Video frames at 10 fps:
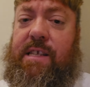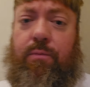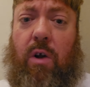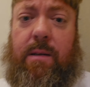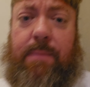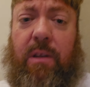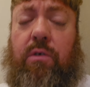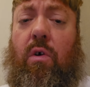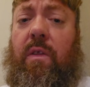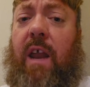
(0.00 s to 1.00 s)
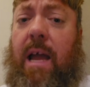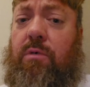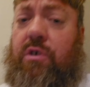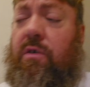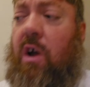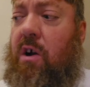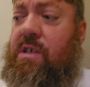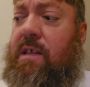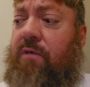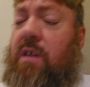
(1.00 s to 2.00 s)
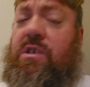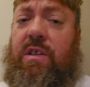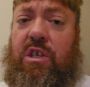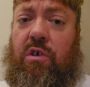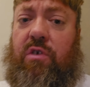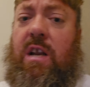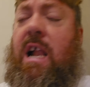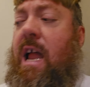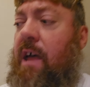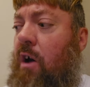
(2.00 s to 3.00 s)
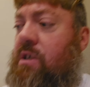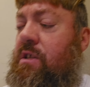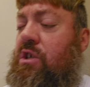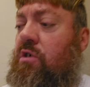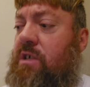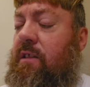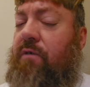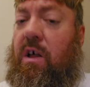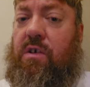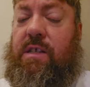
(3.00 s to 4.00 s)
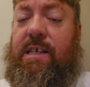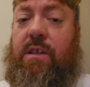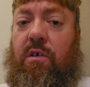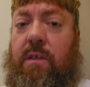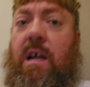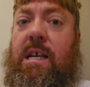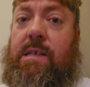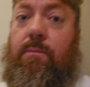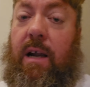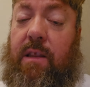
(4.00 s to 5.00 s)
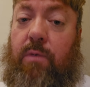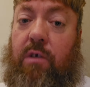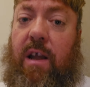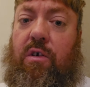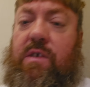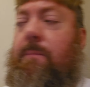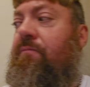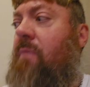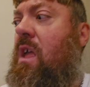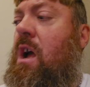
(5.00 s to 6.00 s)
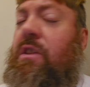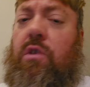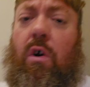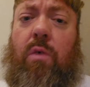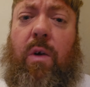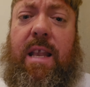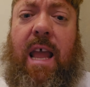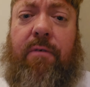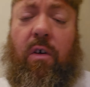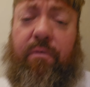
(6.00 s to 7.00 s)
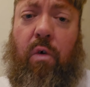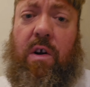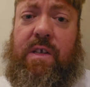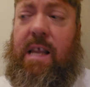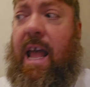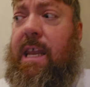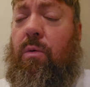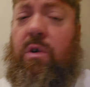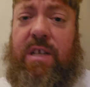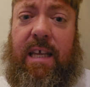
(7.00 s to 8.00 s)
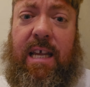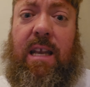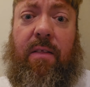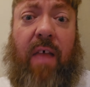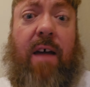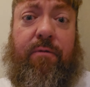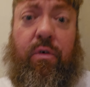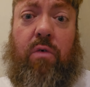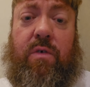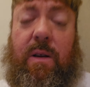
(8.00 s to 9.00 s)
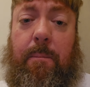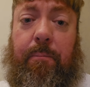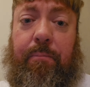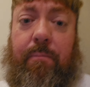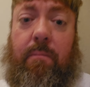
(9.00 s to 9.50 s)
as a promise by the Lord, that I will turn the hearts of the fathers to the children, and the hearts of the children of the fathers, least the earth, smite them with a great curse. The Lord would never force anyone to eat that fruit.